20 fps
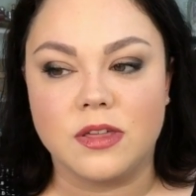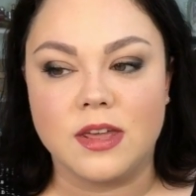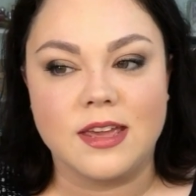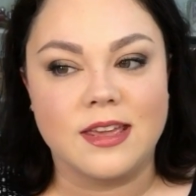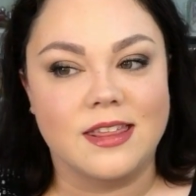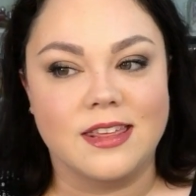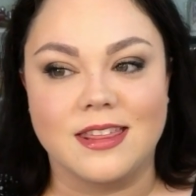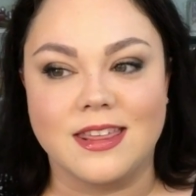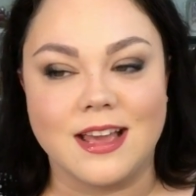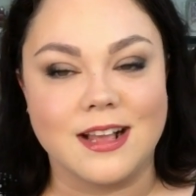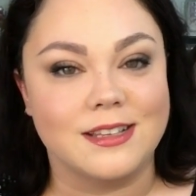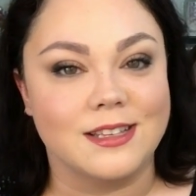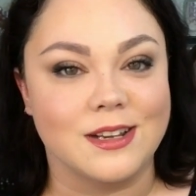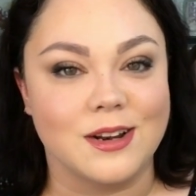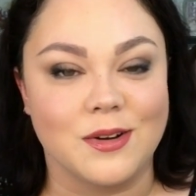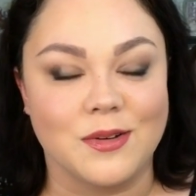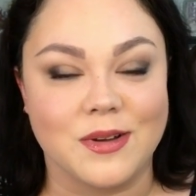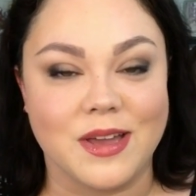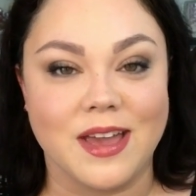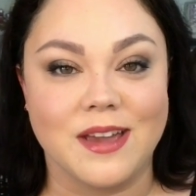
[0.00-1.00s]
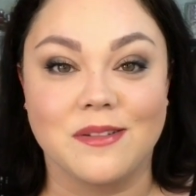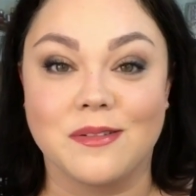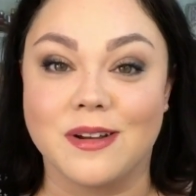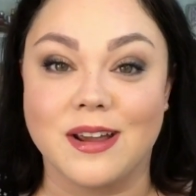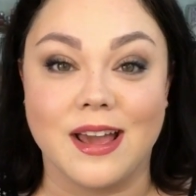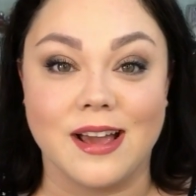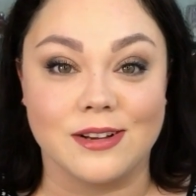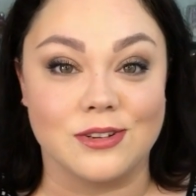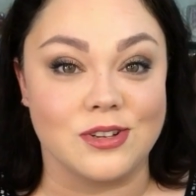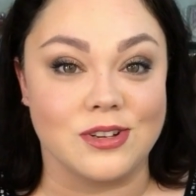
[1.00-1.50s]
think that that's an okay
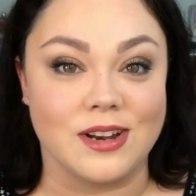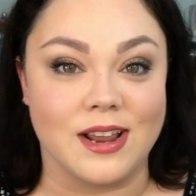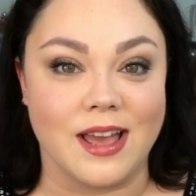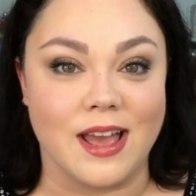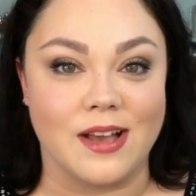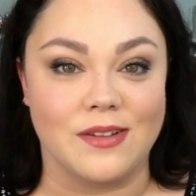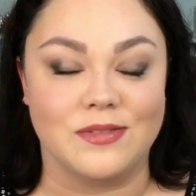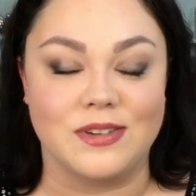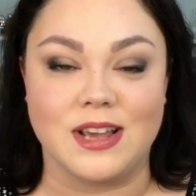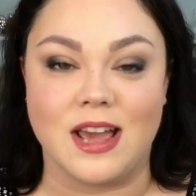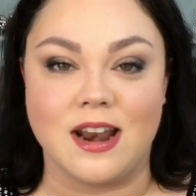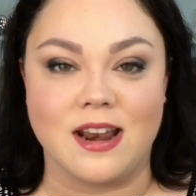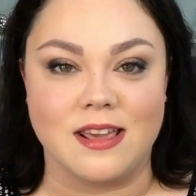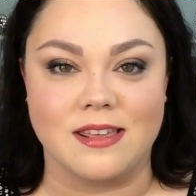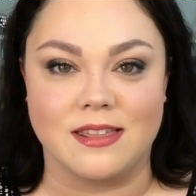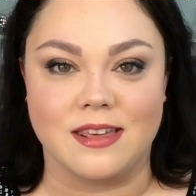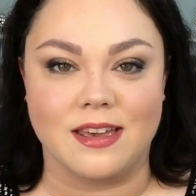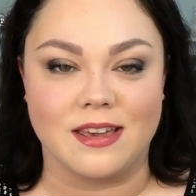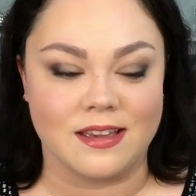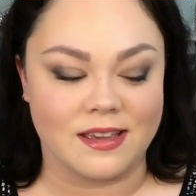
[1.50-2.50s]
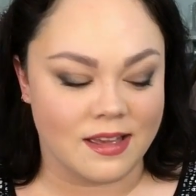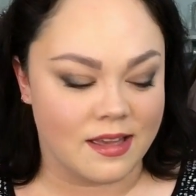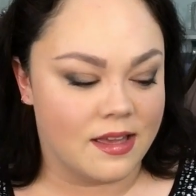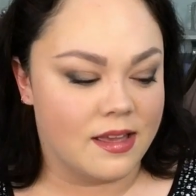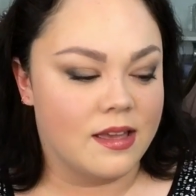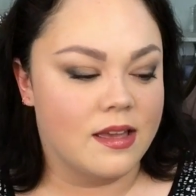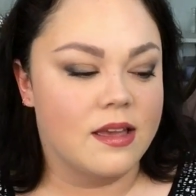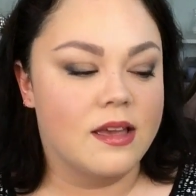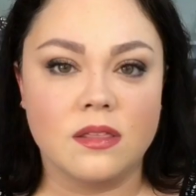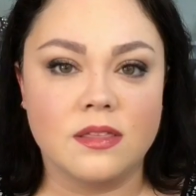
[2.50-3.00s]
reaction to have to anything.
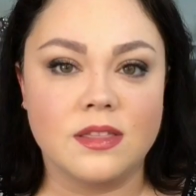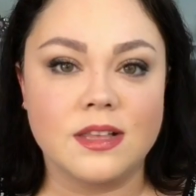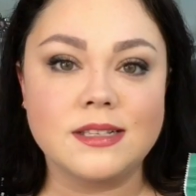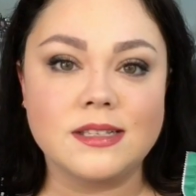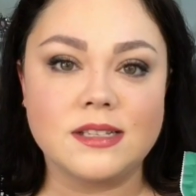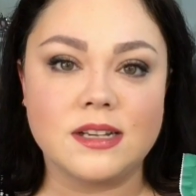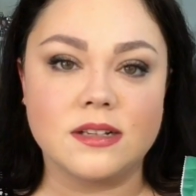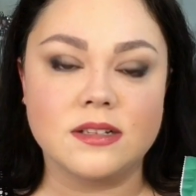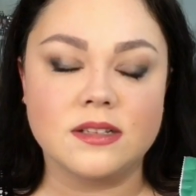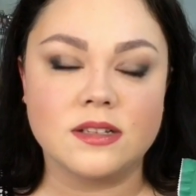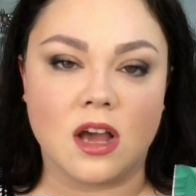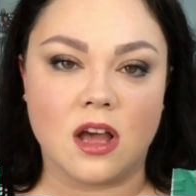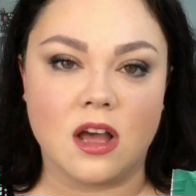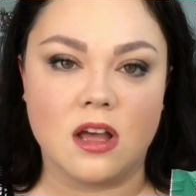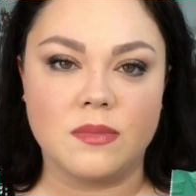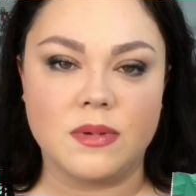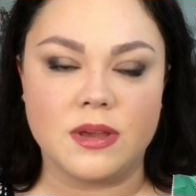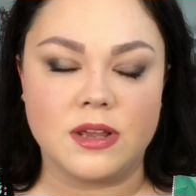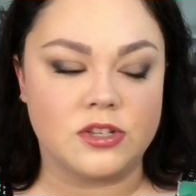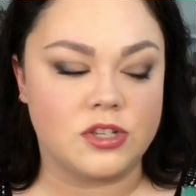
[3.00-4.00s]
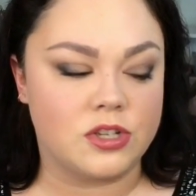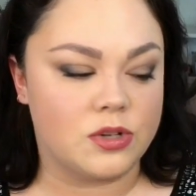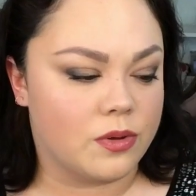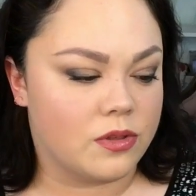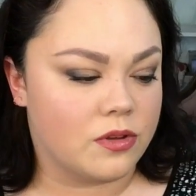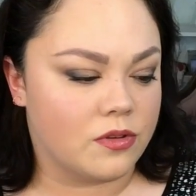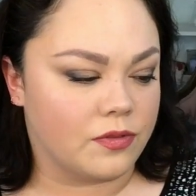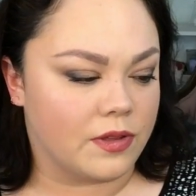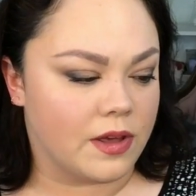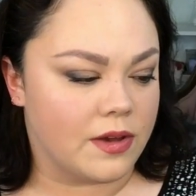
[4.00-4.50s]
This does come in two
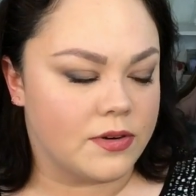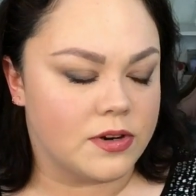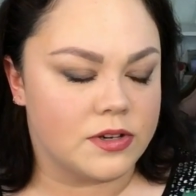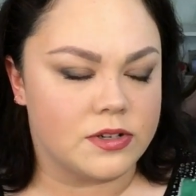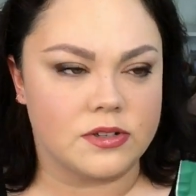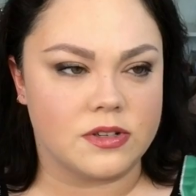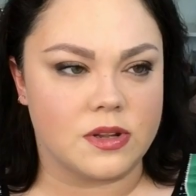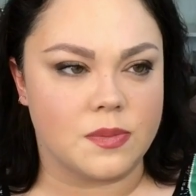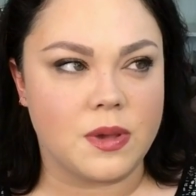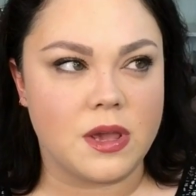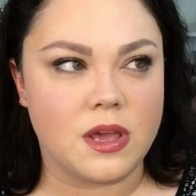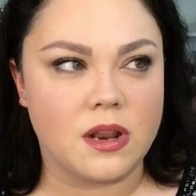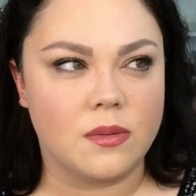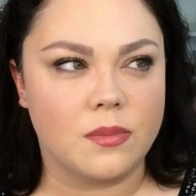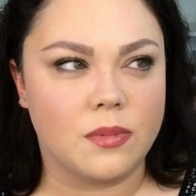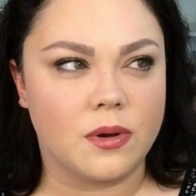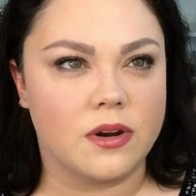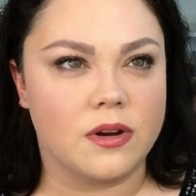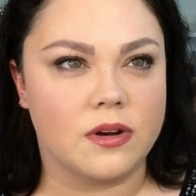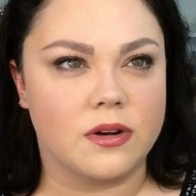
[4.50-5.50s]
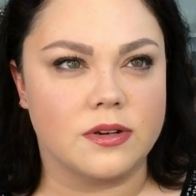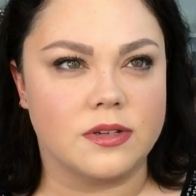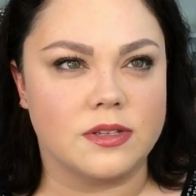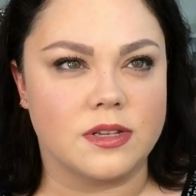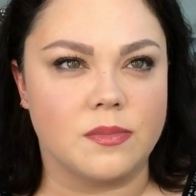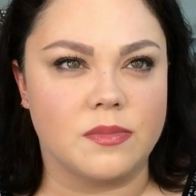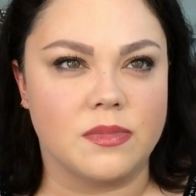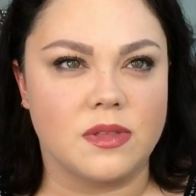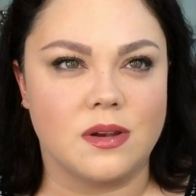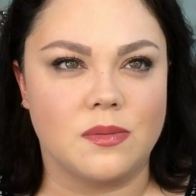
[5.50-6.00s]
other flavors. There's a peanut butter
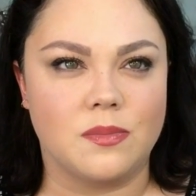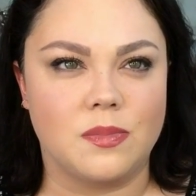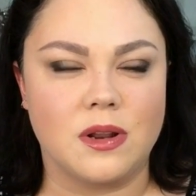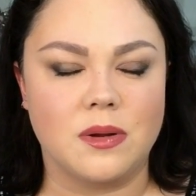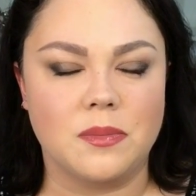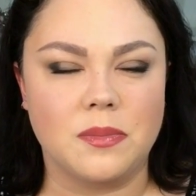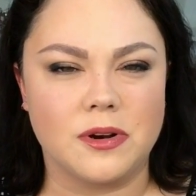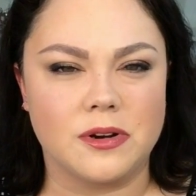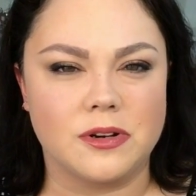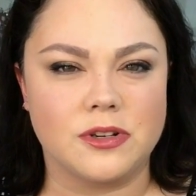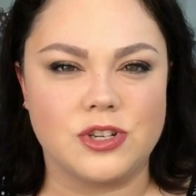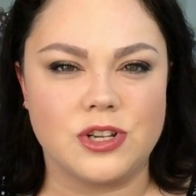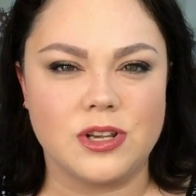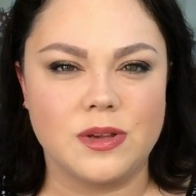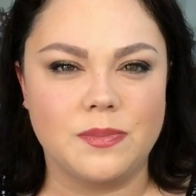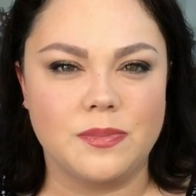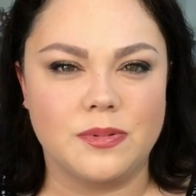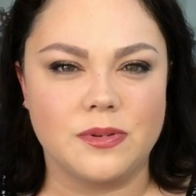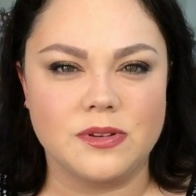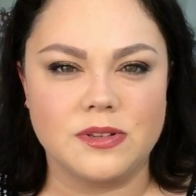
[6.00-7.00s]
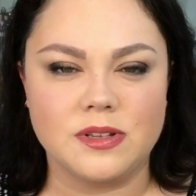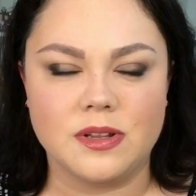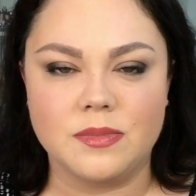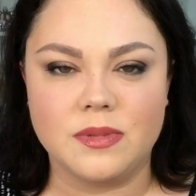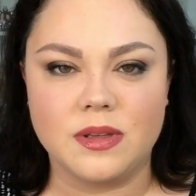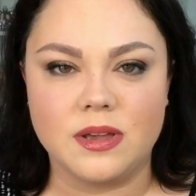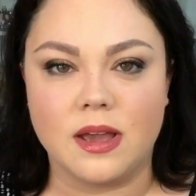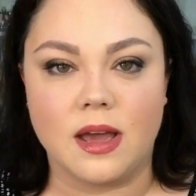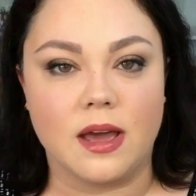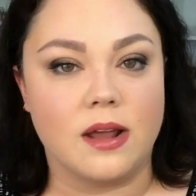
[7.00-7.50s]
something, peanut butter chip or
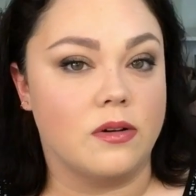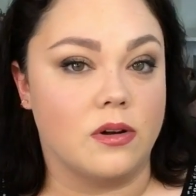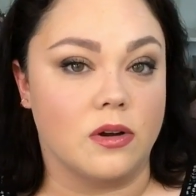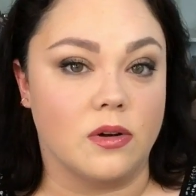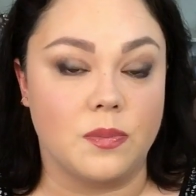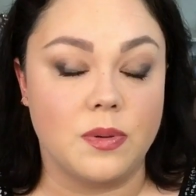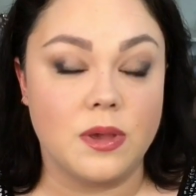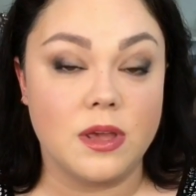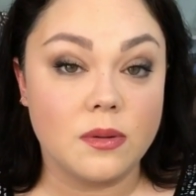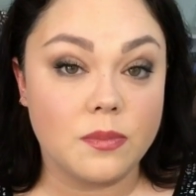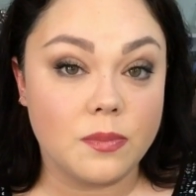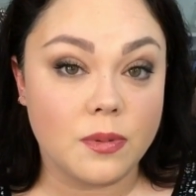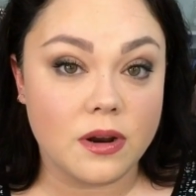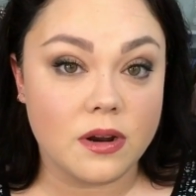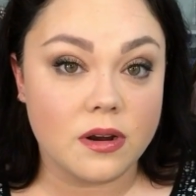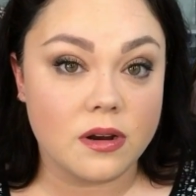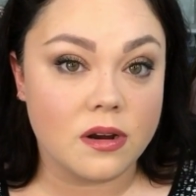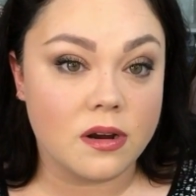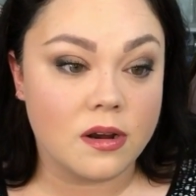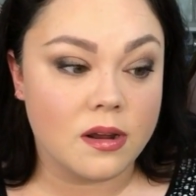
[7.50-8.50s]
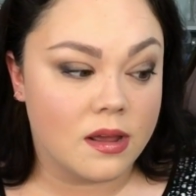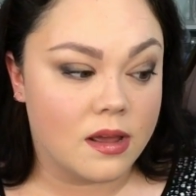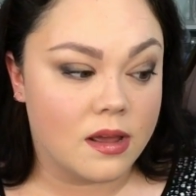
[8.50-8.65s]
something, I don't know, peanut butter